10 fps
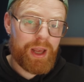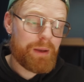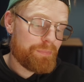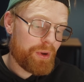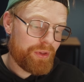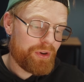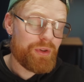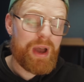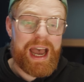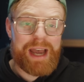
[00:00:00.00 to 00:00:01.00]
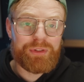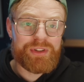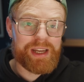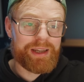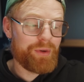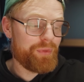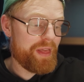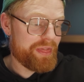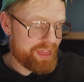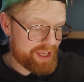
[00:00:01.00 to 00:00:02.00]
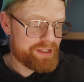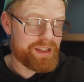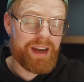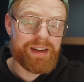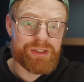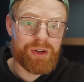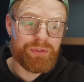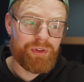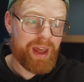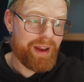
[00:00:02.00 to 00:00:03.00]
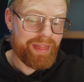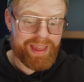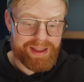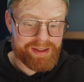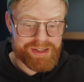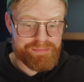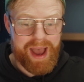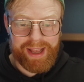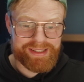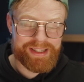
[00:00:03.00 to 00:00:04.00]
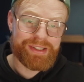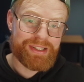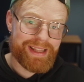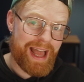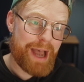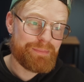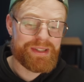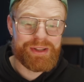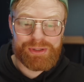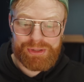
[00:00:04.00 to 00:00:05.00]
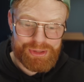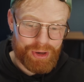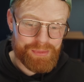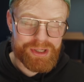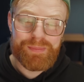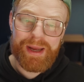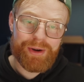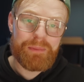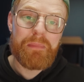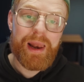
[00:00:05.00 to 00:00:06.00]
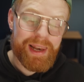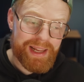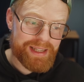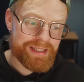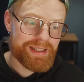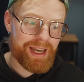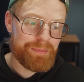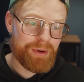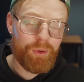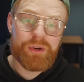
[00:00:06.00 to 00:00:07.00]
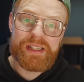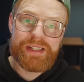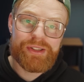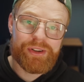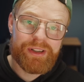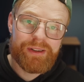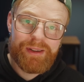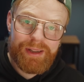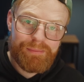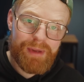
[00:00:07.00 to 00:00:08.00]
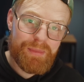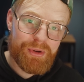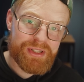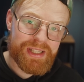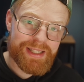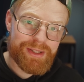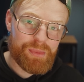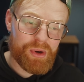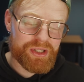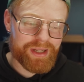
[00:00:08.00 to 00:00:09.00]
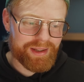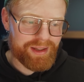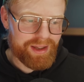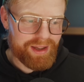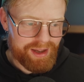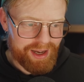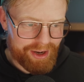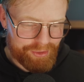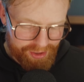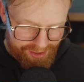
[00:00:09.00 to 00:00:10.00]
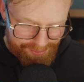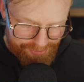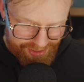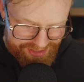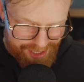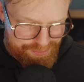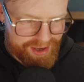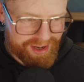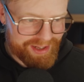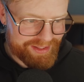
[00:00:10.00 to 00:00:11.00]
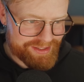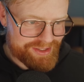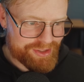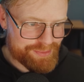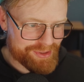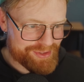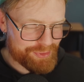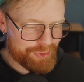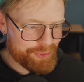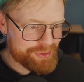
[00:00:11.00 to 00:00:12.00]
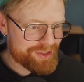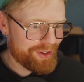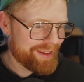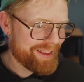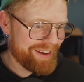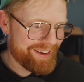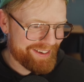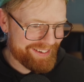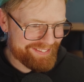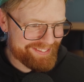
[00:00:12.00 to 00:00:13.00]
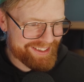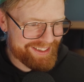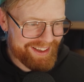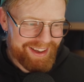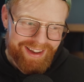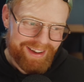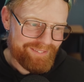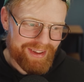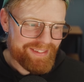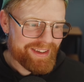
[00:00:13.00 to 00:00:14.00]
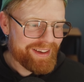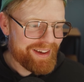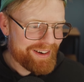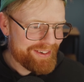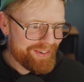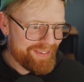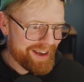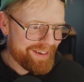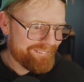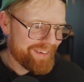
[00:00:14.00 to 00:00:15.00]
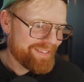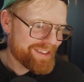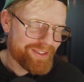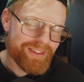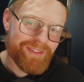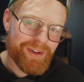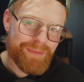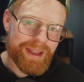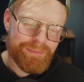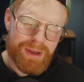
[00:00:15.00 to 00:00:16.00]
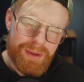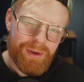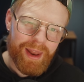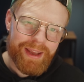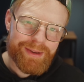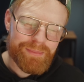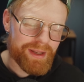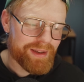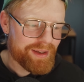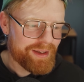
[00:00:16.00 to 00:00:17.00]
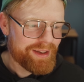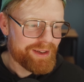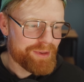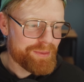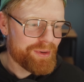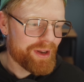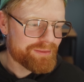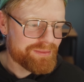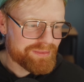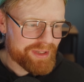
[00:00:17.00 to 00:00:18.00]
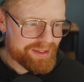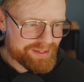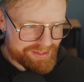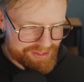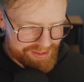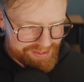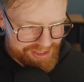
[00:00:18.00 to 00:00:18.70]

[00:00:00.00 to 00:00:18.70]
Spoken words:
like, brother, you have to check out this editing software. The masks, their slaps, they're just so much better. Please let me know. Or sister. Maybe you're a sister watching. I don't know, but I check my analytics. It's just a bunch of dudes all the time. Maybe, I don't know why. Maybe it's something about me. Maybe you like me. Maybe you're like, that